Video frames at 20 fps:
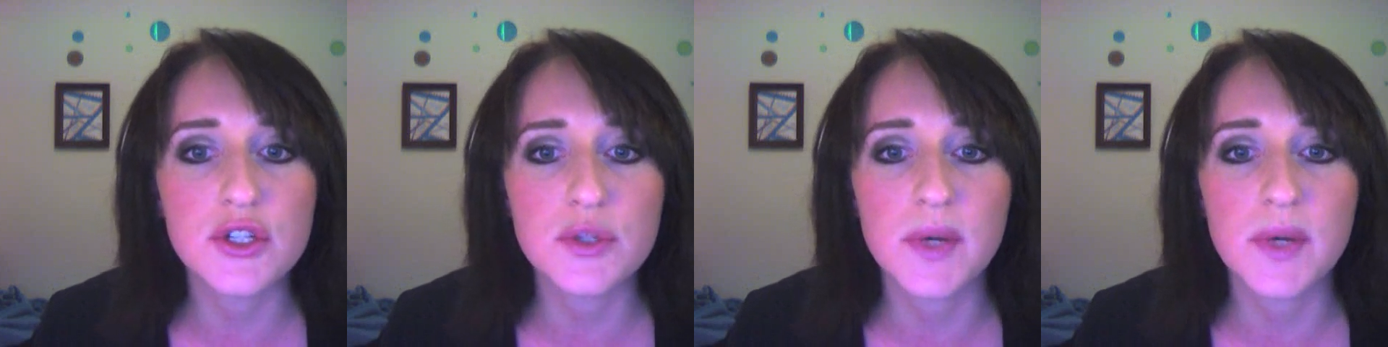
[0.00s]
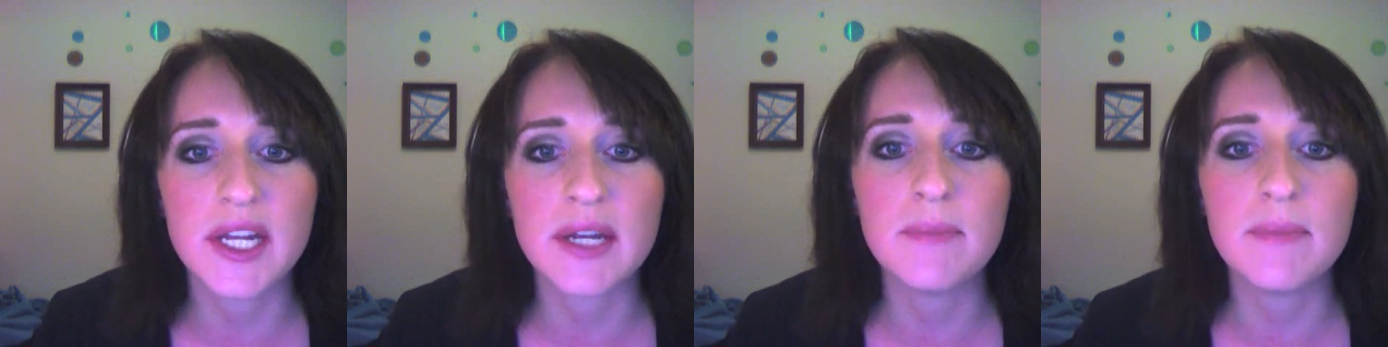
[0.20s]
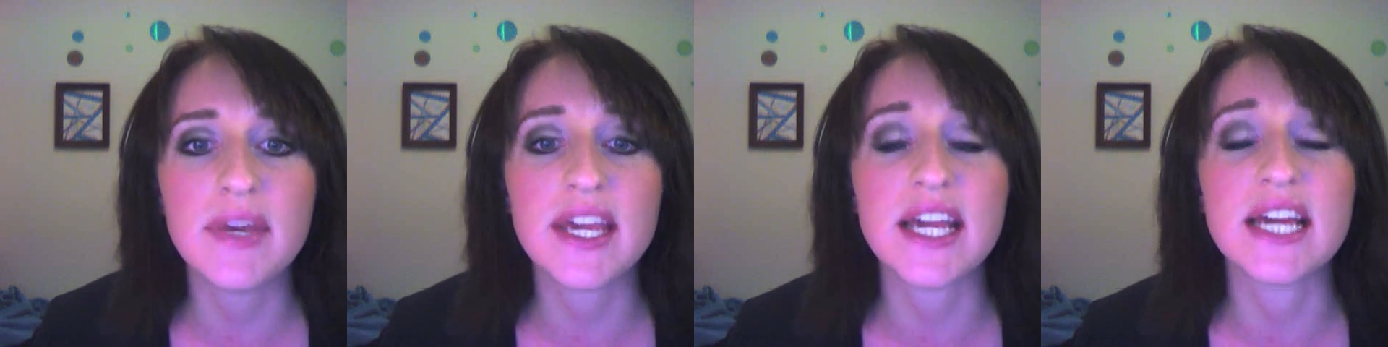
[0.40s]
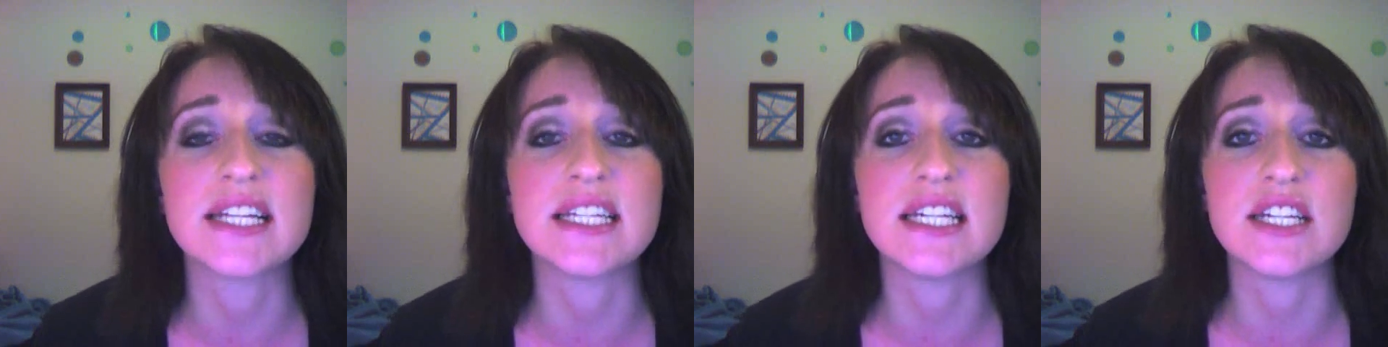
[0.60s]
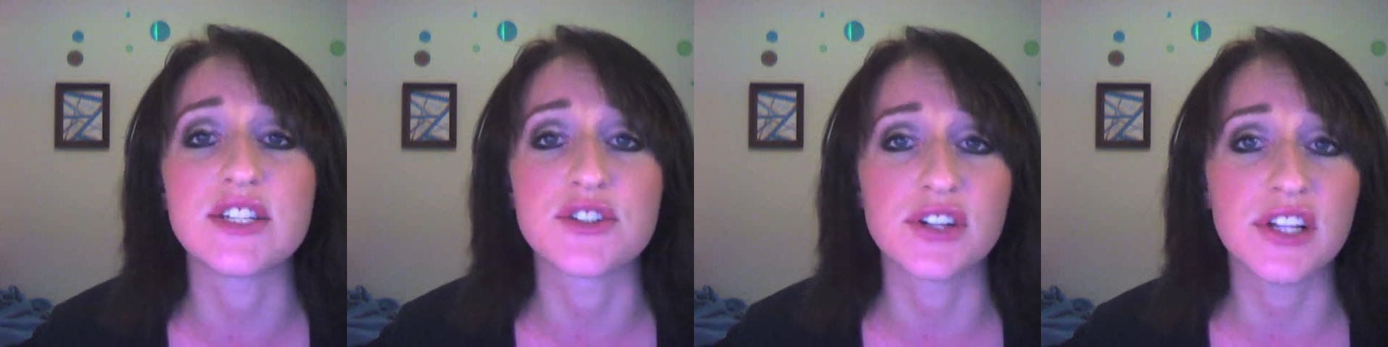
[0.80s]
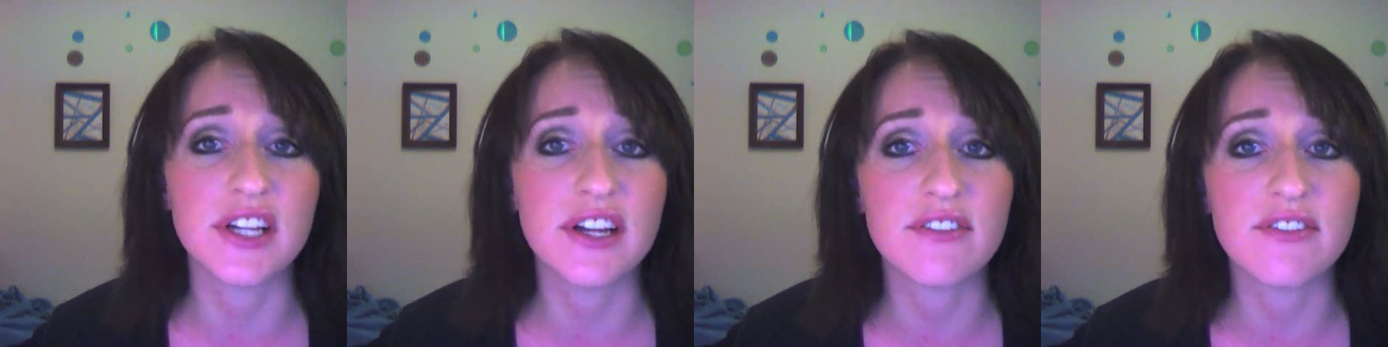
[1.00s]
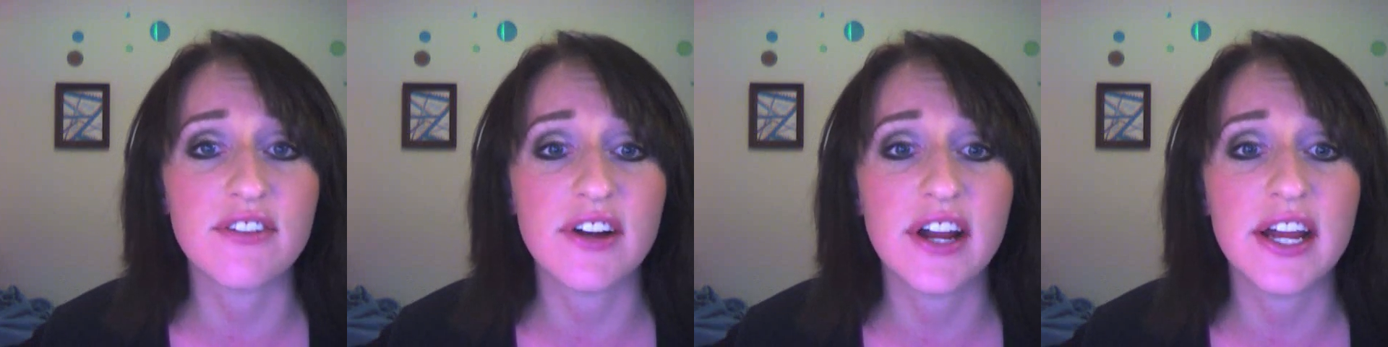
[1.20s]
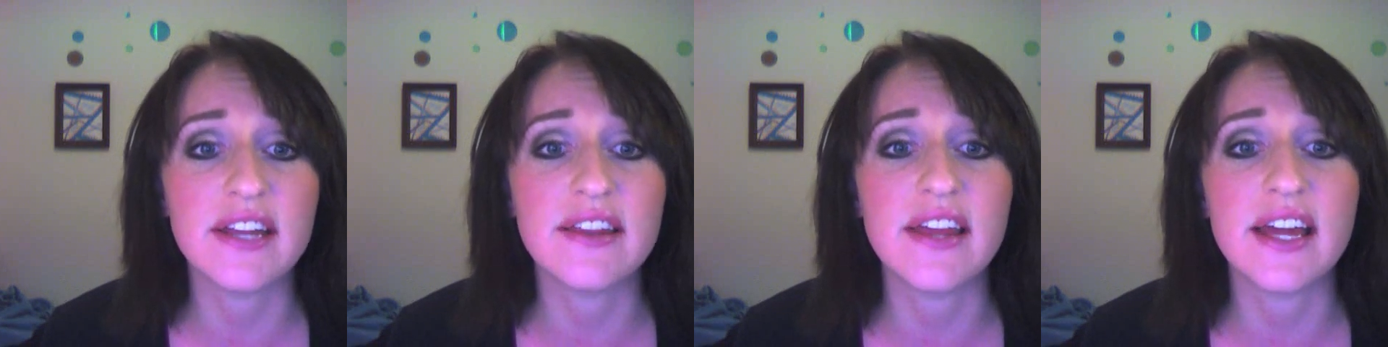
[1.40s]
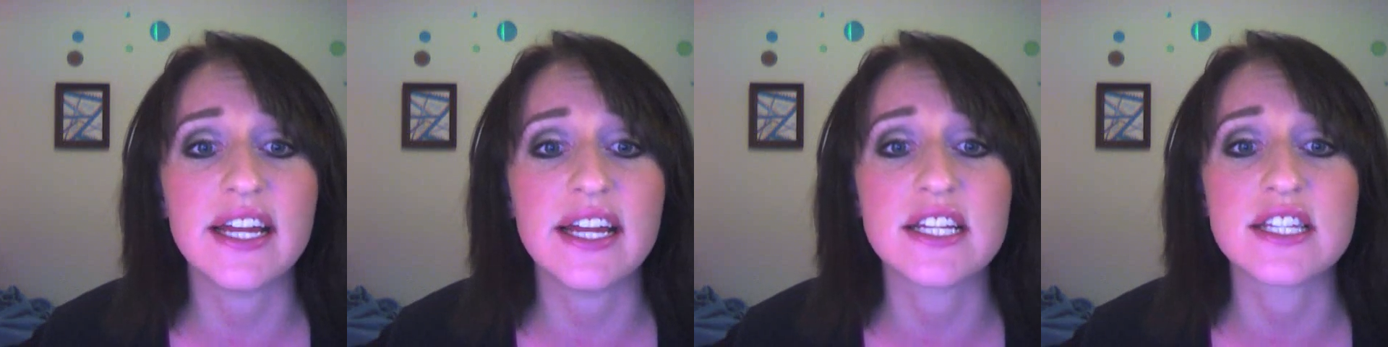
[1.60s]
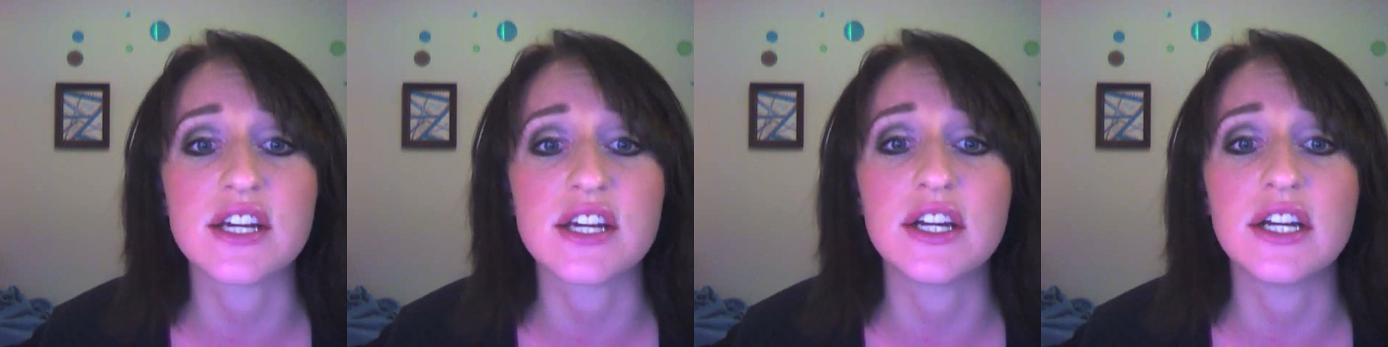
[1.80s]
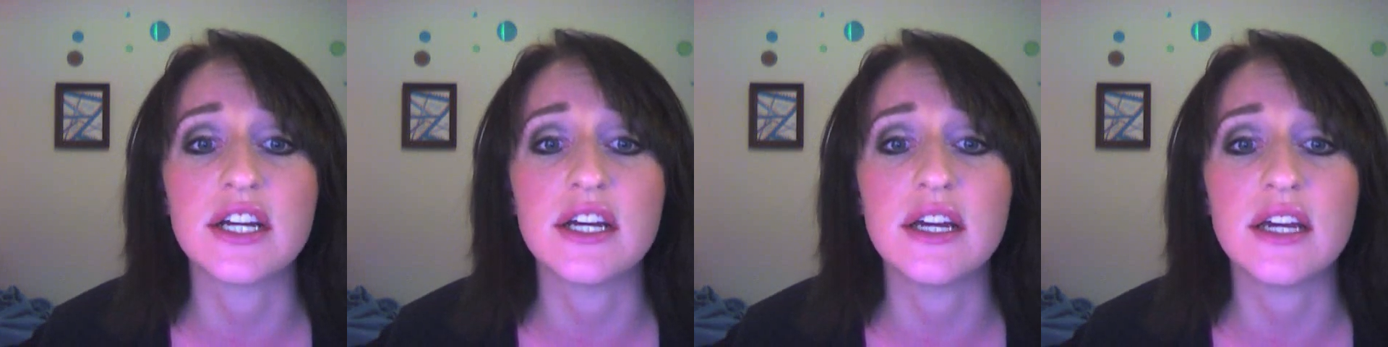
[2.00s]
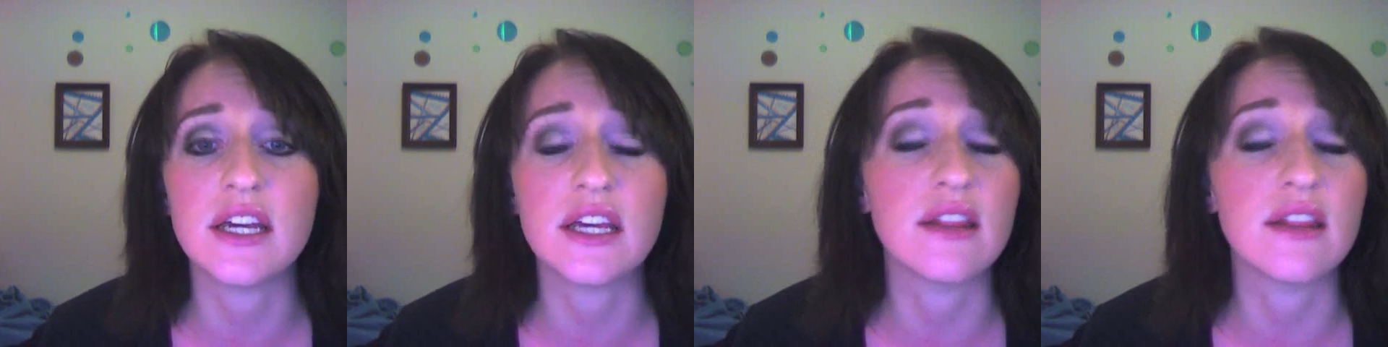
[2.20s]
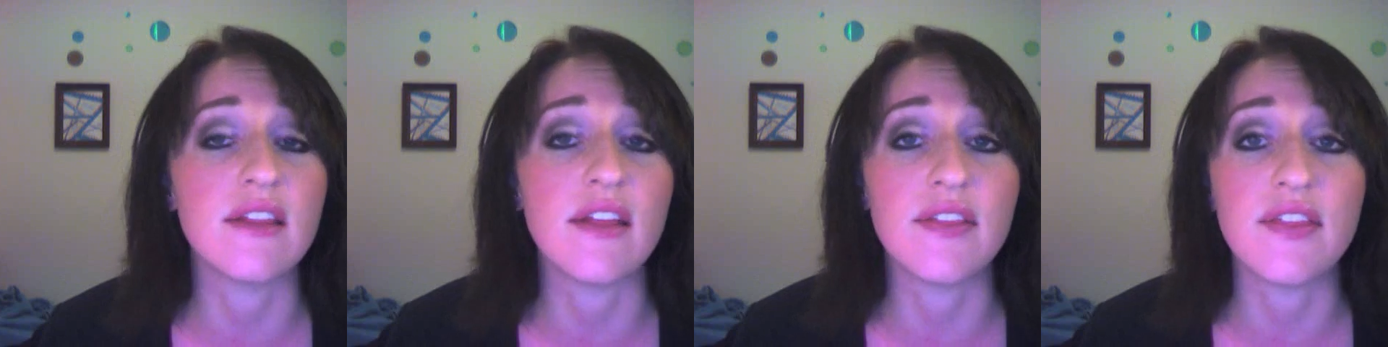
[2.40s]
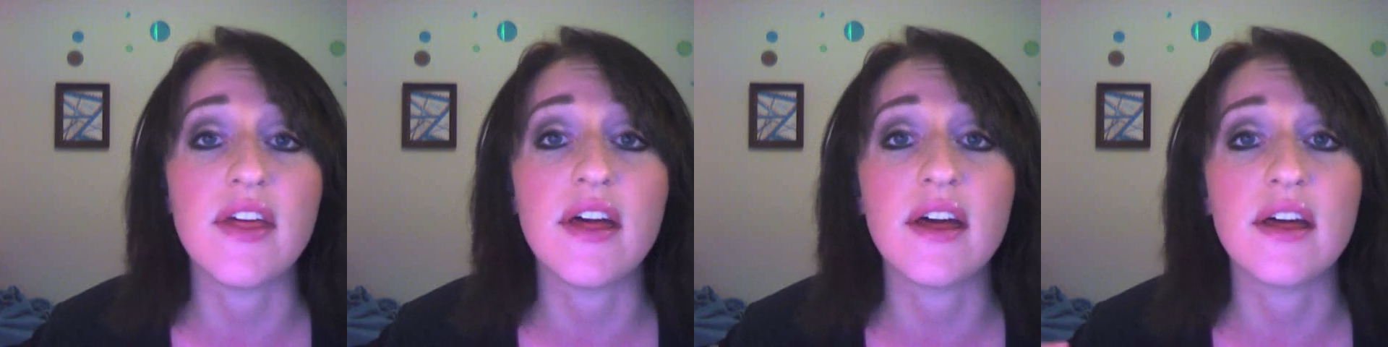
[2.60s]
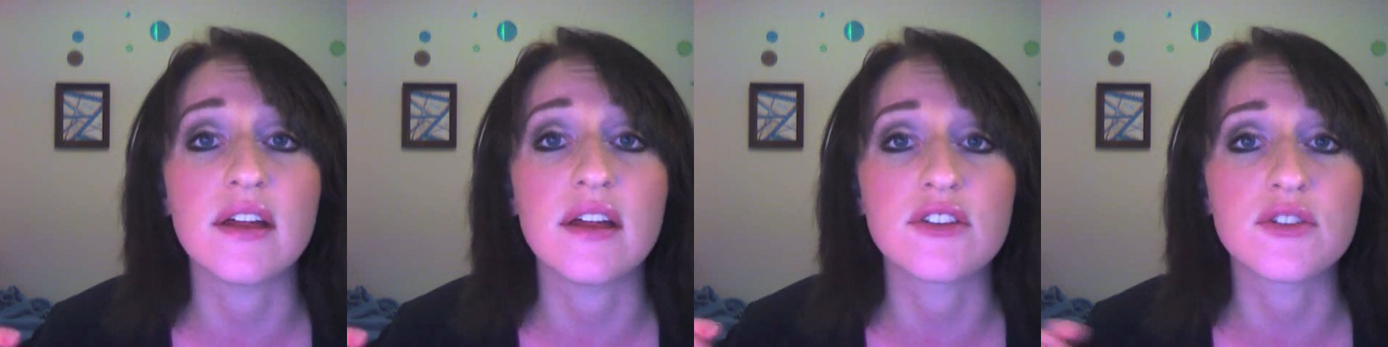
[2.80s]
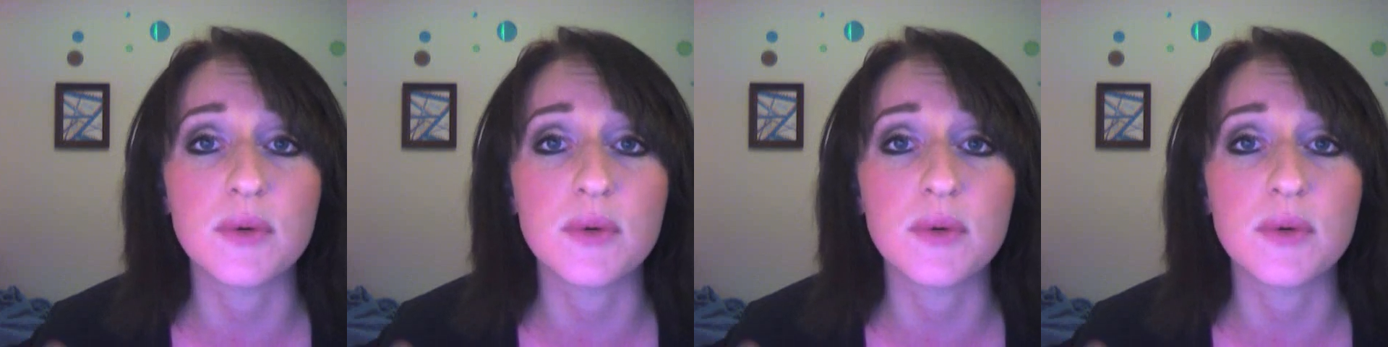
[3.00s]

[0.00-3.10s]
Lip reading: Sweden because he's really afraid that that the